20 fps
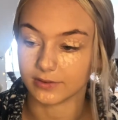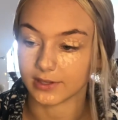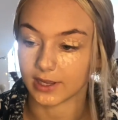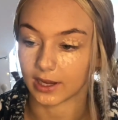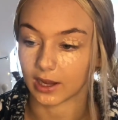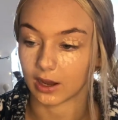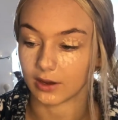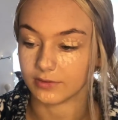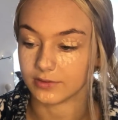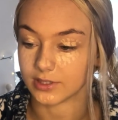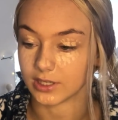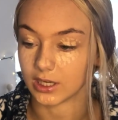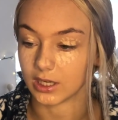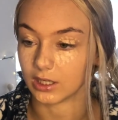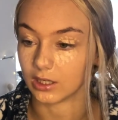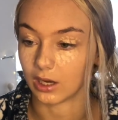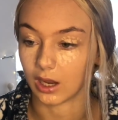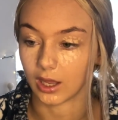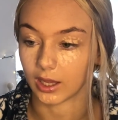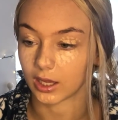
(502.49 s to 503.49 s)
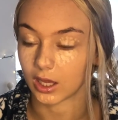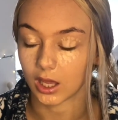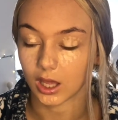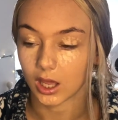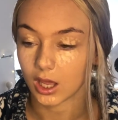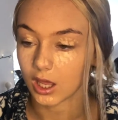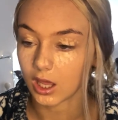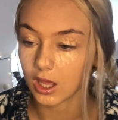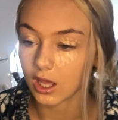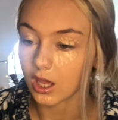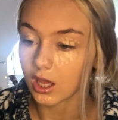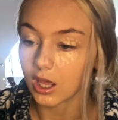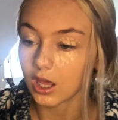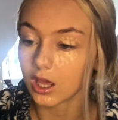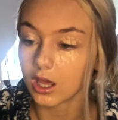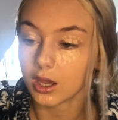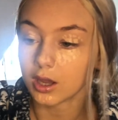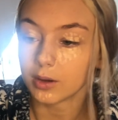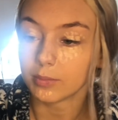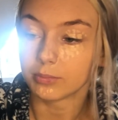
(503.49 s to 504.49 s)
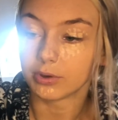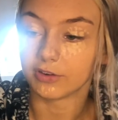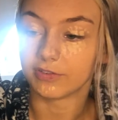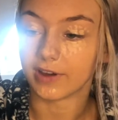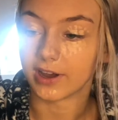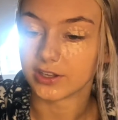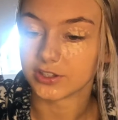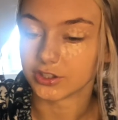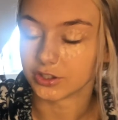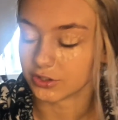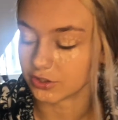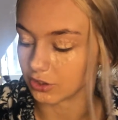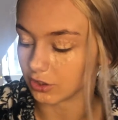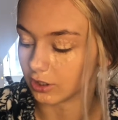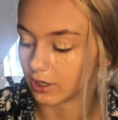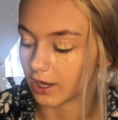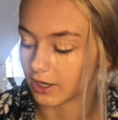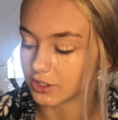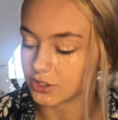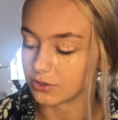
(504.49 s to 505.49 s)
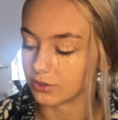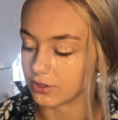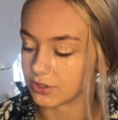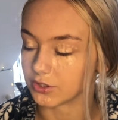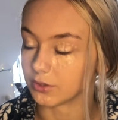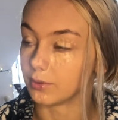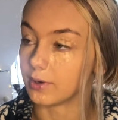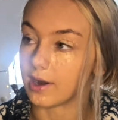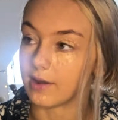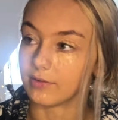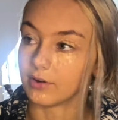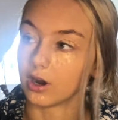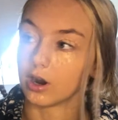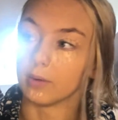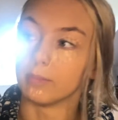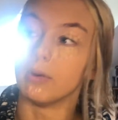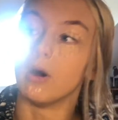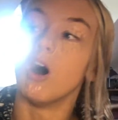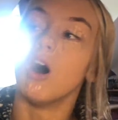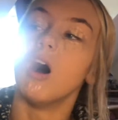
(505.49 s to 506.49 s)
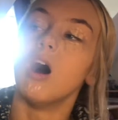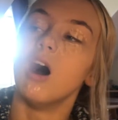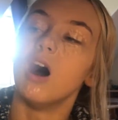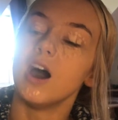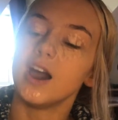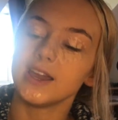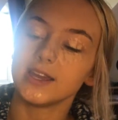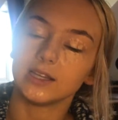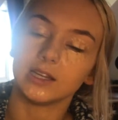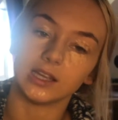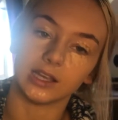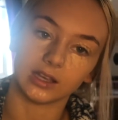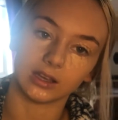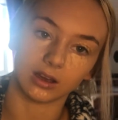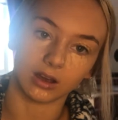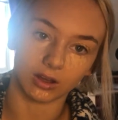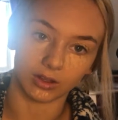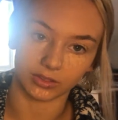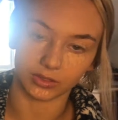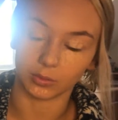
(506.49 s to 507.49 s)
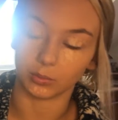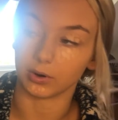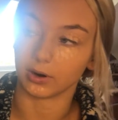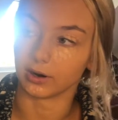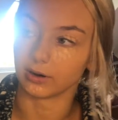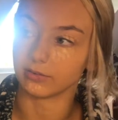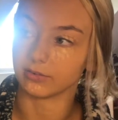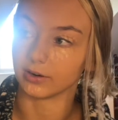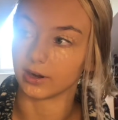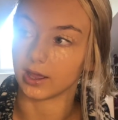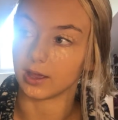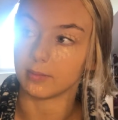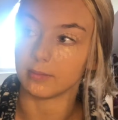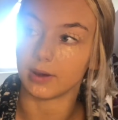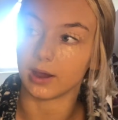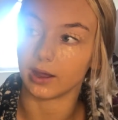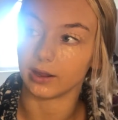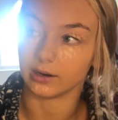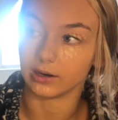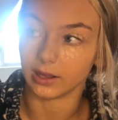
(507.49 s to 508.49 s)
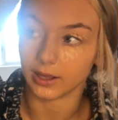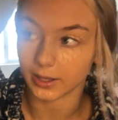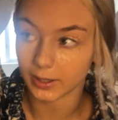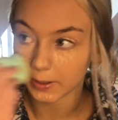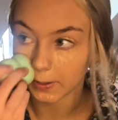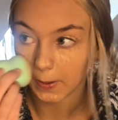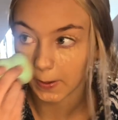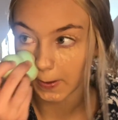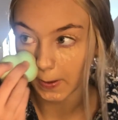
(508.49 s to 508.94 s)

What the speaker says: Like, I've seen like professors or lecturers or whatever are piling on the work for them, and like